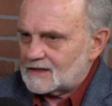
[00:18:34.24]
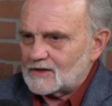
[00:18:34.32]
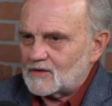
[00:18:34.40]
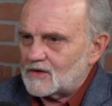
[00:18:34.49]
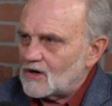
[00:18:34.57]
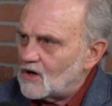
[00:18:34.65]
You
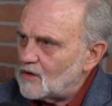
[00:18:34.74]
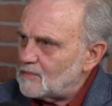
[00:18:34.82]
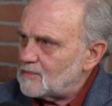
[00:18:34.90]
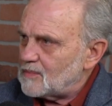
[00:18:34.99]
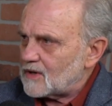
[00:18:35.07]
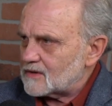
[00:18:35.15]
know, in all
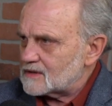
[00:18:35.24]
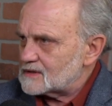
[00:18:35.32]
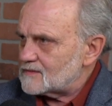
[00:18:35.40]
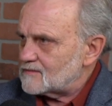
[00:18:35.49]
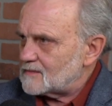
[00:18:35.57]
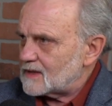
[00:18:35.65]
parts
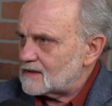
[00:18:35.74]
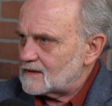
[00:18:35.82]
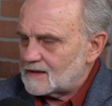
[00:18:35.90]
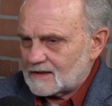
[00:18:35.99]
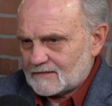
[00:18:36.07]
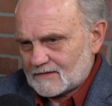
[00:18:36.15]
of my
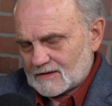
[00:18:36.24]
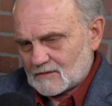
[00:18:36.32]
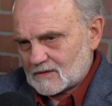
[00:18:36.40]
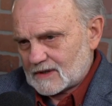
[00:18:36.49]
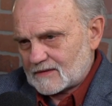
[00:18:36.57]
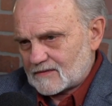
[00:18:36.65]
life and
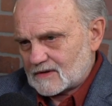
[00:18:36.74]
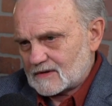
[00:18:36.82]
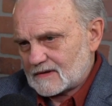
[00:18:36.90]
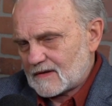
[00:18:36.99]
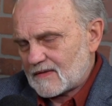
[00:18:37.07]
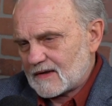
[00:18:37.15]
whatever,
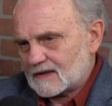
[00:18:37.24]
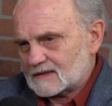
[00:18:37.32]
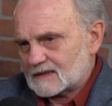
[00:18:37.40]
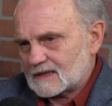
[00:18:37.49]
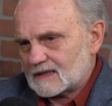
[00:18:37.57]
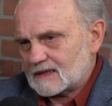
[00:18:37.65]
and the things
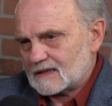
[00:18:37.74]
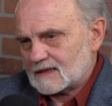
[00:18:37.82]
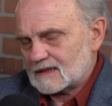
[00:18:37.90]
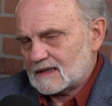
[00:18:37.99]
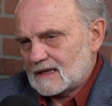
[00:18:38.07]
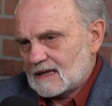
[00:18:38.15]
that
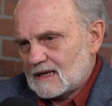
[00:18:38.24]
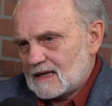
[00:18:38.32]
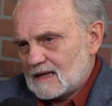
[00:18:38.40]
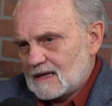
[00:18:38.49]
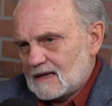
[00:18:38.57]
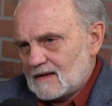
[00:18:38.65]
I
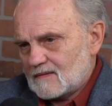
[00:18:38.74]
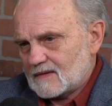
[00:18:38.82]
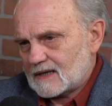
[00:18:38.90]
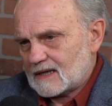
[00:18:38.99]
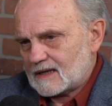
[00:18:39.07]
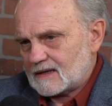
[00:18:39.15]

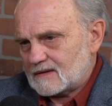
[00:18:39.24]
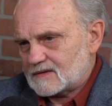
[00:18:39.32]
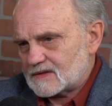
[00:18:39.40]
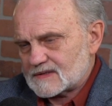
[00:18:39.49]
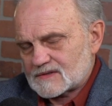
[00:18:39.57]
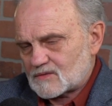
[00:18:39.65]
had
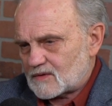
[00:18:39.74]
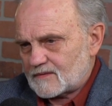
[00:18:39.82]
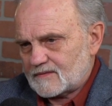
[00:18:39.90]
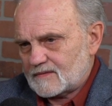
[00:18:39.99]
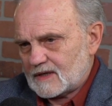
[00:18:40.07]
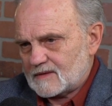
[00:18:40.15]
just sort
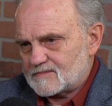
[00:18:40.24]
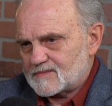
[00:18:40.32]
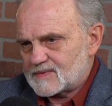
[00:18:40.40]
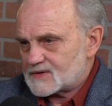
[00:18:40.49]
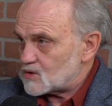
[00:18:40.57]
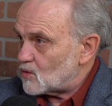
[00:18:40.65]
of
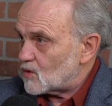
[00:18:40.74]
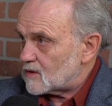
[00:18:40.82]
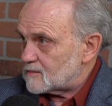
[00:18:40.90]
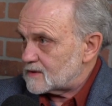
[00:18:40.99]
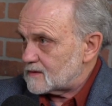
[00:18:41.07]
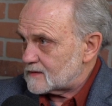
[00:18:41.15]

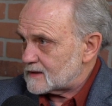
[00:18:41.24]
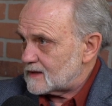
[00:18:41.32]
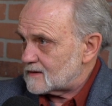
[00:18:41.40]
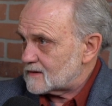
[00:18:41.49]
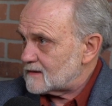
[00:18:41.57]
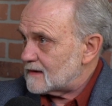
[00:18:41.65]
absorbed
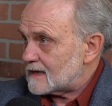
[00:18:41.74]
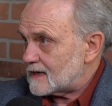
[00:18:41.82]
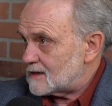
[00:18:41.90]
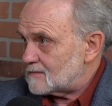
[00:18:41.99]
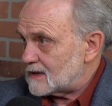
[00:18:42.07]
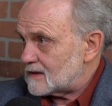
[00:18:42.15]
without
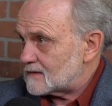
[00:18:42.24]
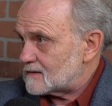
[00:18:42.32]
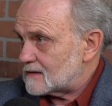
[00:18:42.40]
thinking about,